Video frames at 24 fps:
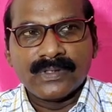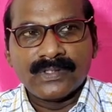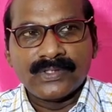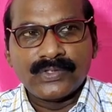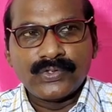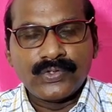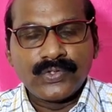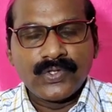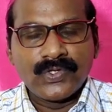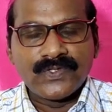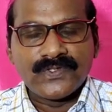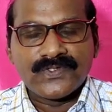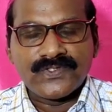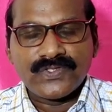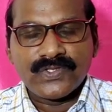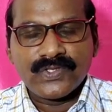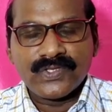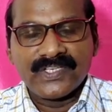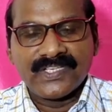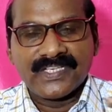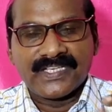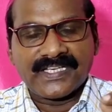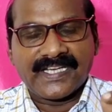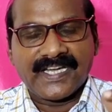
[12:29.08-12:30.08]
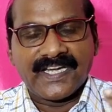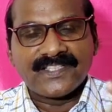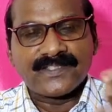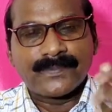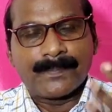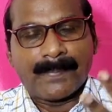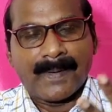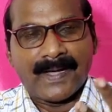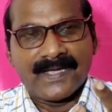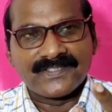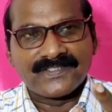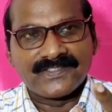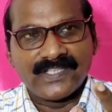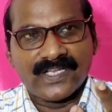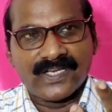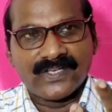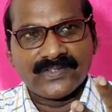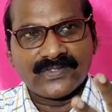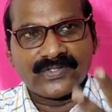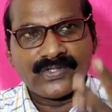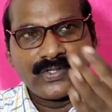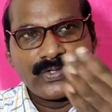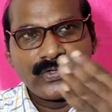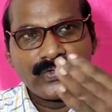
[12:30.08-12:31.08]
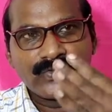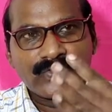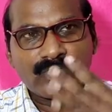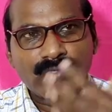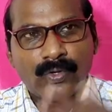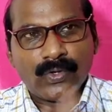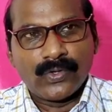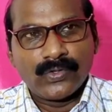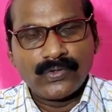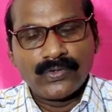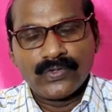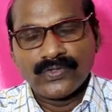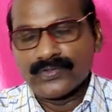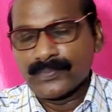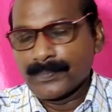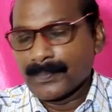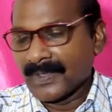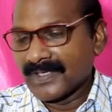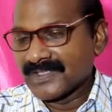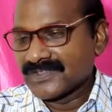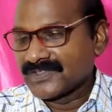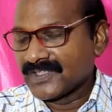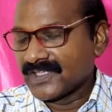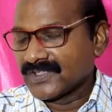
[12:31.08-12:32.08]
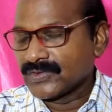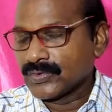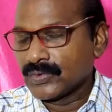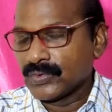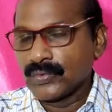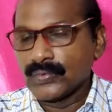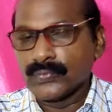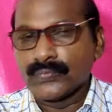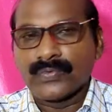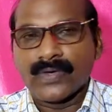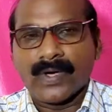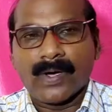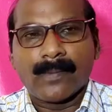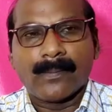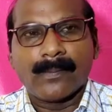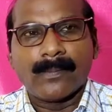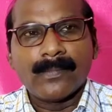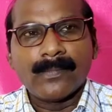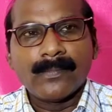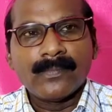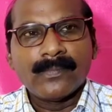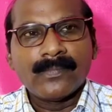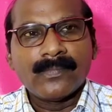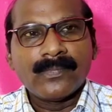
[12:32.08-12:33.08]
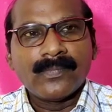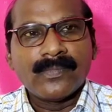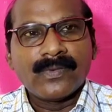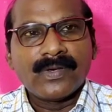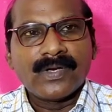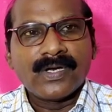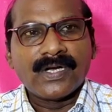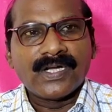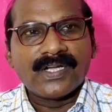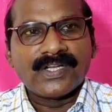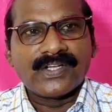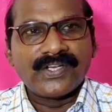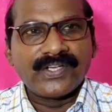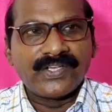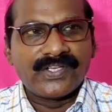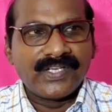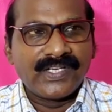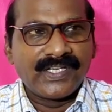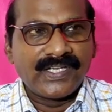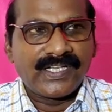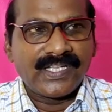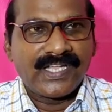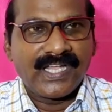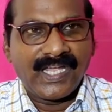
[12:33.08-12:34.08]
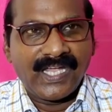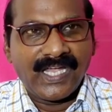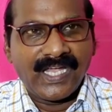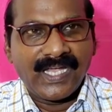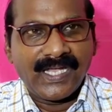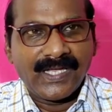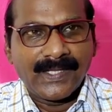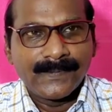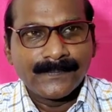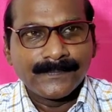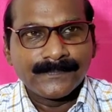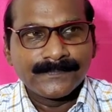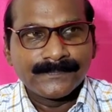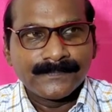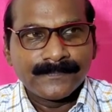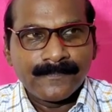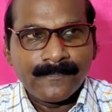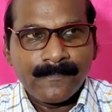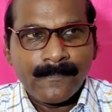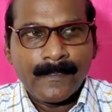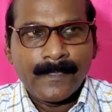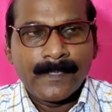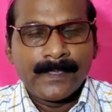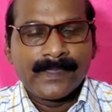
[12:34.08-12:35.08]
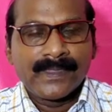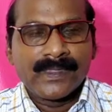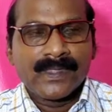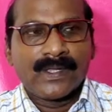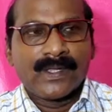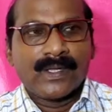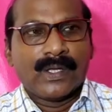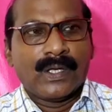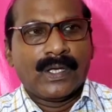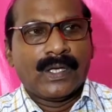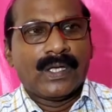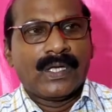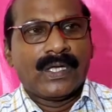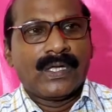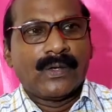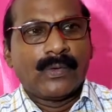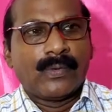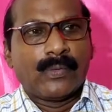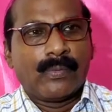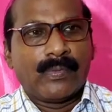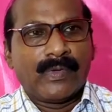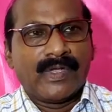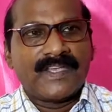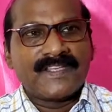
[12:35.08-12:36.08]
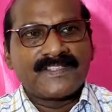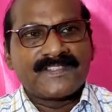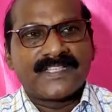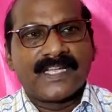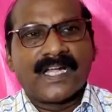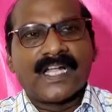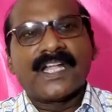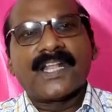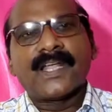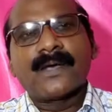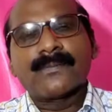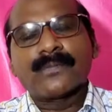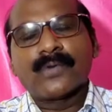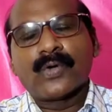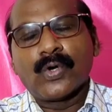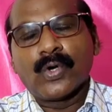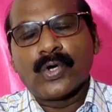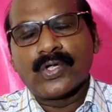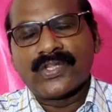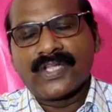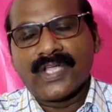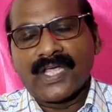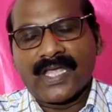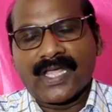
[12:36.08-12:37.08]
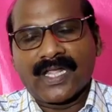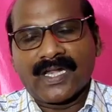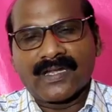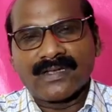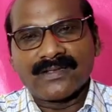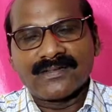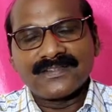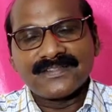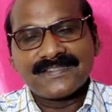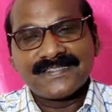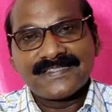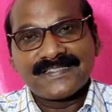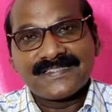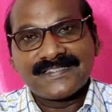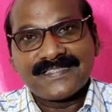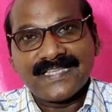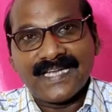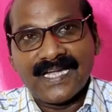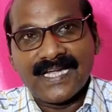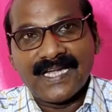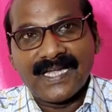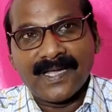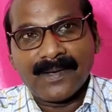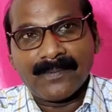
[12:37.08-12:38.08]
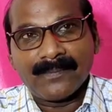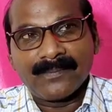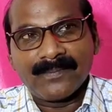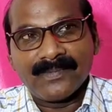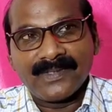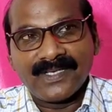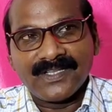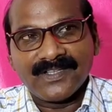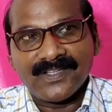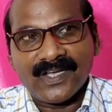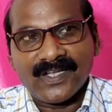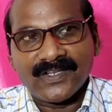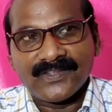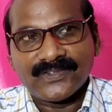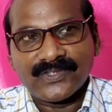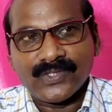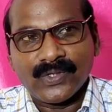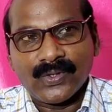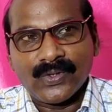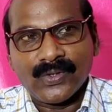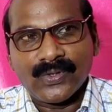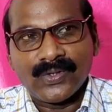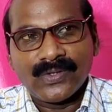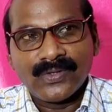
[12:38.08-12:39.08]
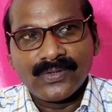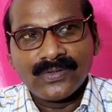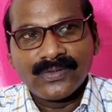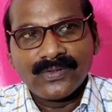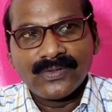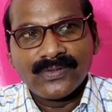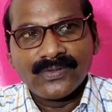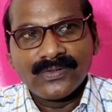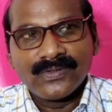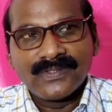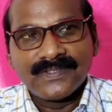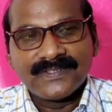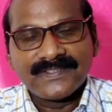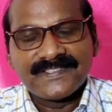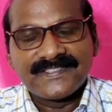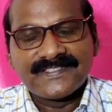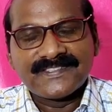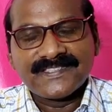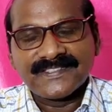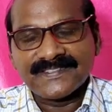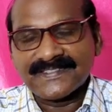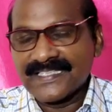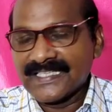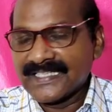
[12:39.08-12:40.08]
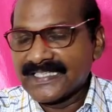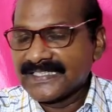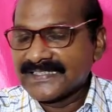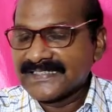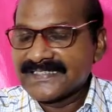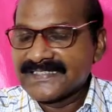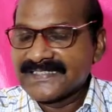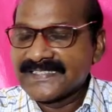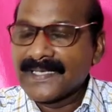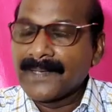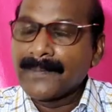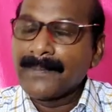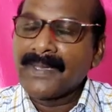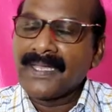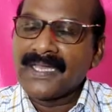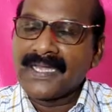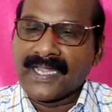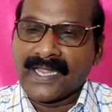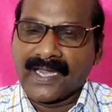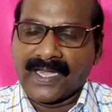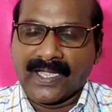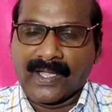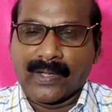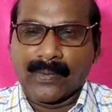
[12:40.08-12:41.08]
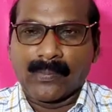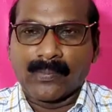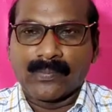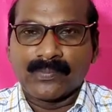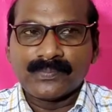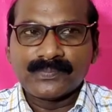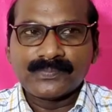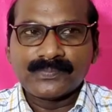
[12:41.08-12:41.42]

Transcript: Used indicates past tense. So, use past tense do form. Didn't he? We seldom go there. Seldom, it is also semi-negative.